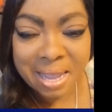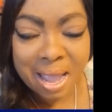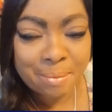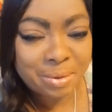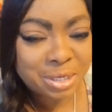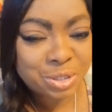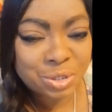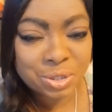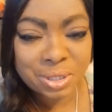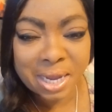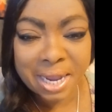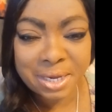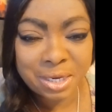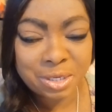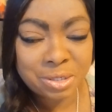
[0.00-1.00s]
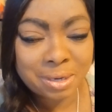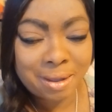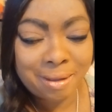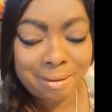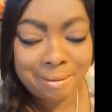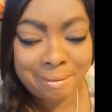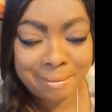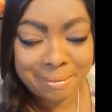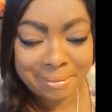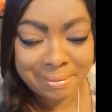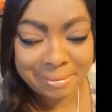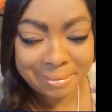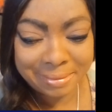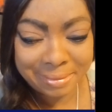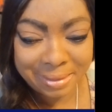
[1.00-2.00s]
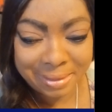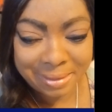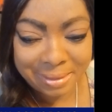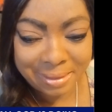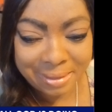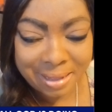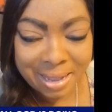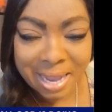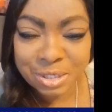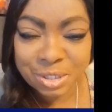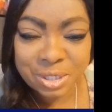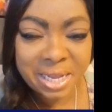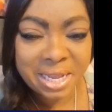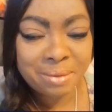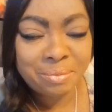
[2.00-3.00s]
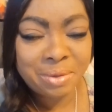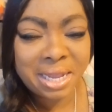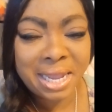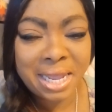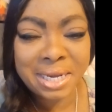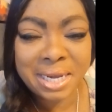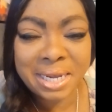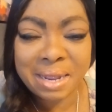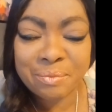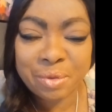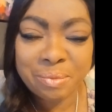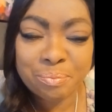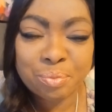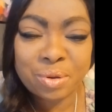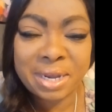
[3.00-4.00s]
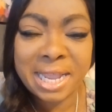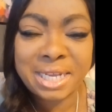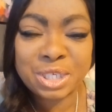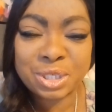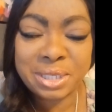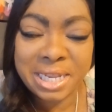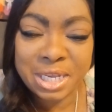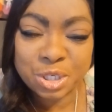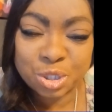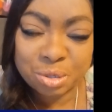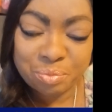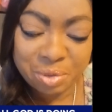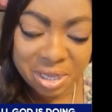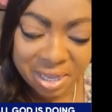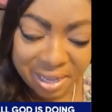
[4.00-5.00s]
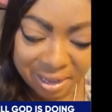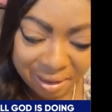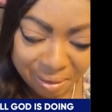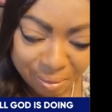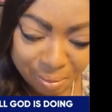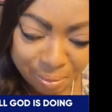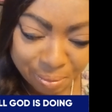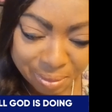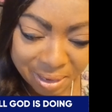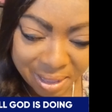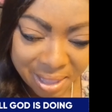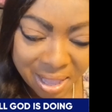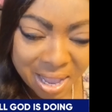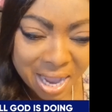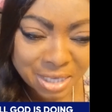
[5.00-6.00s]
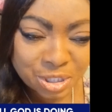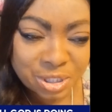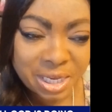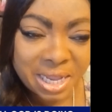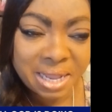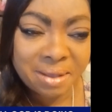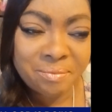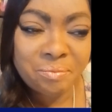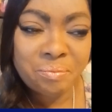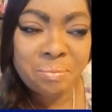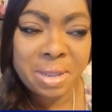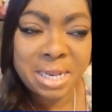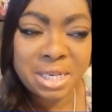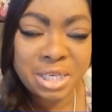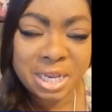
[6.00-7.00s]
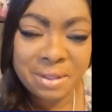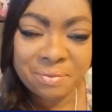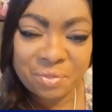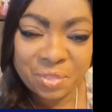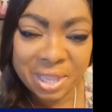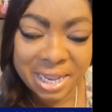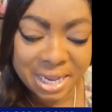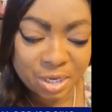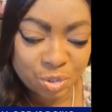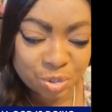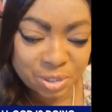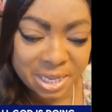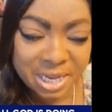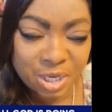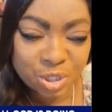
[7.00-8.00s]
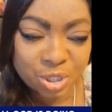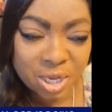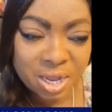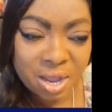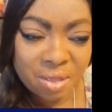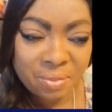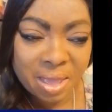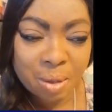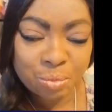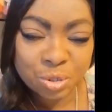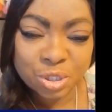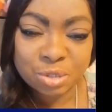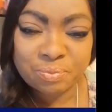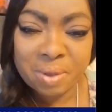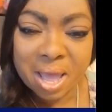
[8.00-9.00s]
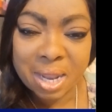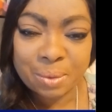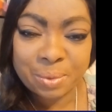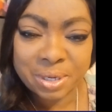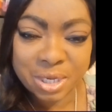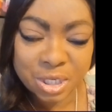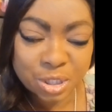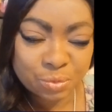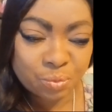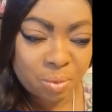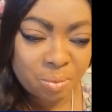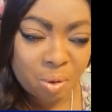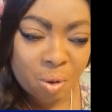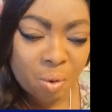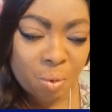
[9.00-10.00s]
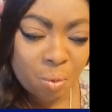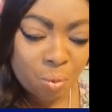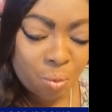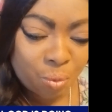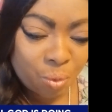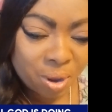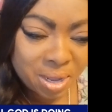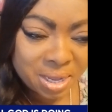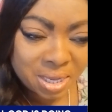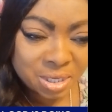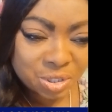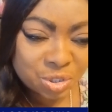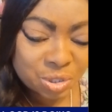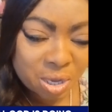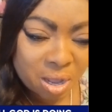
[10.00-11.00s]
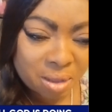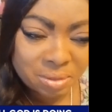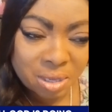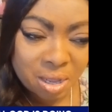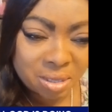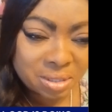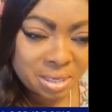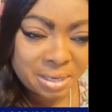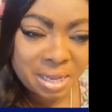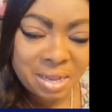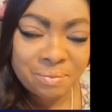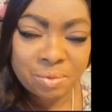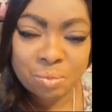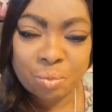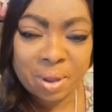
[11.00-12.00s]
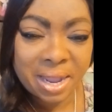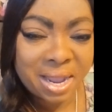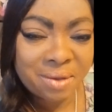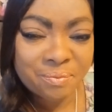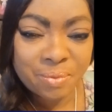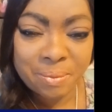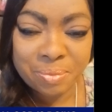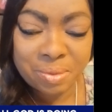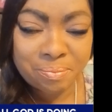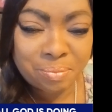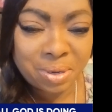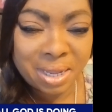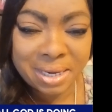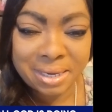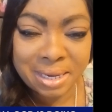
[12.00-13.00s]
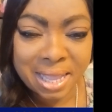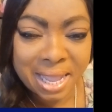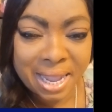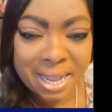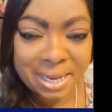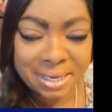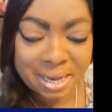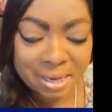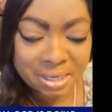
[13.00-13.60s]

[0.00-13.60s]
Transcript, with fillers: I'm excited, y'all. I see him healing every place needs to be healed. I see him mending things, things that was following us from old, oh, uh, uh, even way from the bloodline.